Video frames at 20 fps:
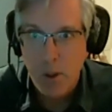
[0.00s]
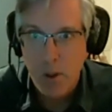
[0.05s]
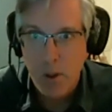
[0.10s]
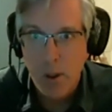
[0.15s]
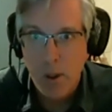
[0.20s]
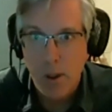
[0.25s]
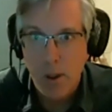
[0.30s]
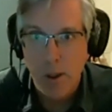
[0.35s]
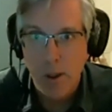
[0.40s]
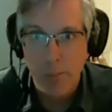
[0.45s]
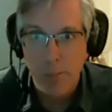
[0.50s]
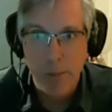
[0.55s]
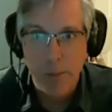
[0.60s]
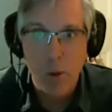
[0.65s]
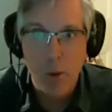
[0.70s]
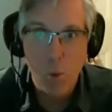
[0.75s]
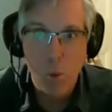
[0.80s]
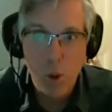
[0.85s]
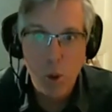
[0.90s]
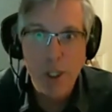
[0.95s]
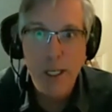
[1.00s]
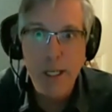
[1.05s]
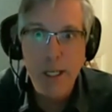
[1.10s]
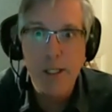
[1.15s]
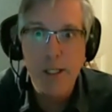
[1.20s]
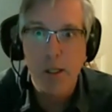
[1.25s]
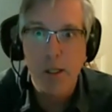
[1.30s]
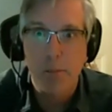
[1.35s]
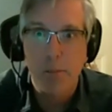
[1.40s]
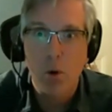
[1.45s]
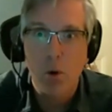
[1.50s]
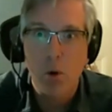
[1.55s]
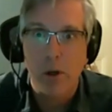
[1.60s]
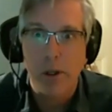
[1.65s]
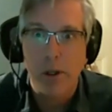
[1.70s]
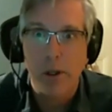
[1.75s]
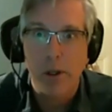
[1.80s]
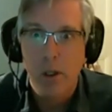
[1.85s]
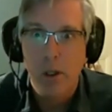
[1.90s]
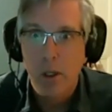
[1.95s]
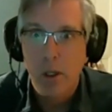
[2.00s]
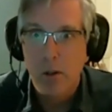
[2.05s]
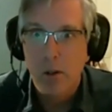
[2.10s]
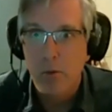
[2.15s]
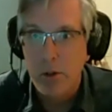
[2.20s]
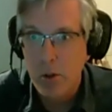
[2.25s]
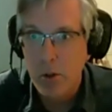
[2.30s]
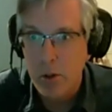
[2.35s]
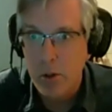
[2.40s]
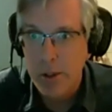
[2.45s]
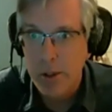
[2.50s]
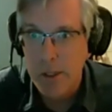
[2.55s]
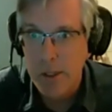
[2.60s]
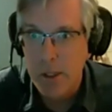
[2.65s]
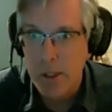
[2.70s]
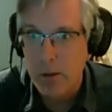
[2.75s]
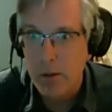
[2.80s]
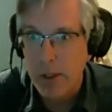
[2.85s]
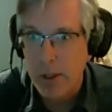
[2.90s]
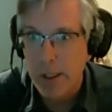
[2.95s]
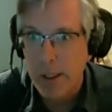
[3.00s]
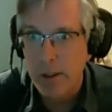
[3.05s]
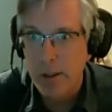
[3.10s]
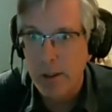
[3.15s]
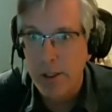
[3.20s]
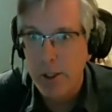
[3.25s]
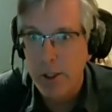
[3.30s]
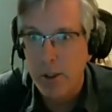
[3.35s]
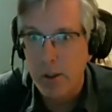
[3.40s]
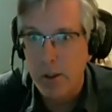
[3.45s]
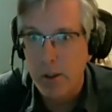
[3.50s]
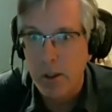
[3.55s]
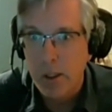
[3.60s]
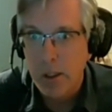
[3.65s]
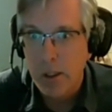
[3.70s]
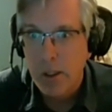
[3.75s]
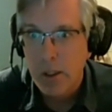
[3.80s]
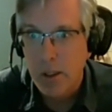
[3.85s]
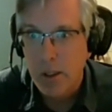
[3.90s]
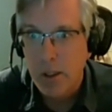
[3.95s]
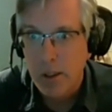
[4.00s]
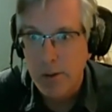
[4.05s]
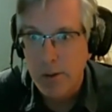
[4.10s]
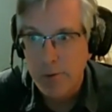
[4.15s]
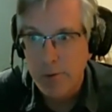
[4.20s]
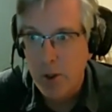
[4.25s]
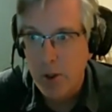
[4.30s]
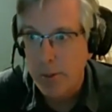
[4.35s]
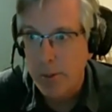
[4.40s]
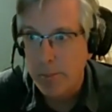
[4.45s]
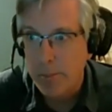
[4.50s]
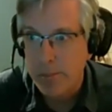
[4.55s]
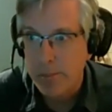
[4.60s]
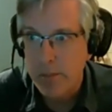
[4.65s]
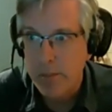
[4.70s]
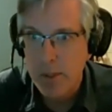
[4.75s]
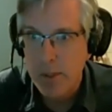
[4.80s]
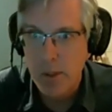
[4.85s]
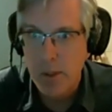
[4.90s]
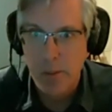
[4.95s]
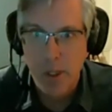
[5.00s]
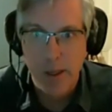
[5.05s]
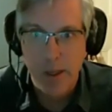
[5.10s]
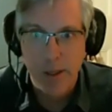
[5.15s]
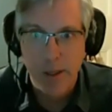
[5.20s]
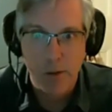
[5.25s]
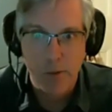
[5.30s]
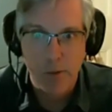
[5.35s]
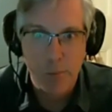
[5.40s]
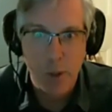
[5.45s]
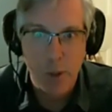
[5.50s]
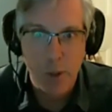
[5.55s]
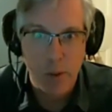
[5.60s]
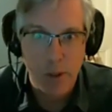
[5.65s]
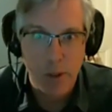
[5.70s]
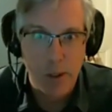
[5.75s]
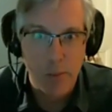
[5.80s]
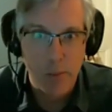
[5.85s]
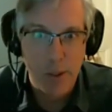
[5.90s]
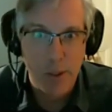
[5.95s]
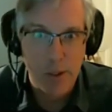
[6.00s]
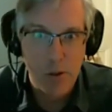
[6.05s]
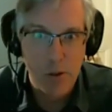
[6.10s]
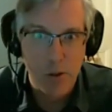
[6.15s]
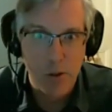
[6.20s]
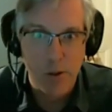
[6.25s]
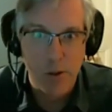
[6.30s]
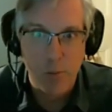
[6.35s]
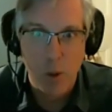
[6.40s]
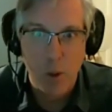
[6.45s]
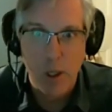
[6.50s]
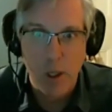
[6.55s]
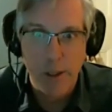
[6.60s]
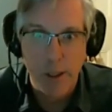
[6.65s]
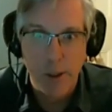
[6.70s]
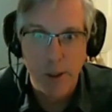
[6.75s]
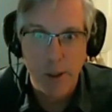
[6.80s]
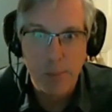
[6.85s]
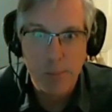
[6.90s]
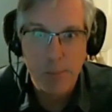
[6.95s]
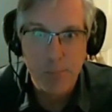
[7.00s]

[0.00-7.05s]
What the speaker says: but would need support, resources, and recognition from some kind of public administrative body.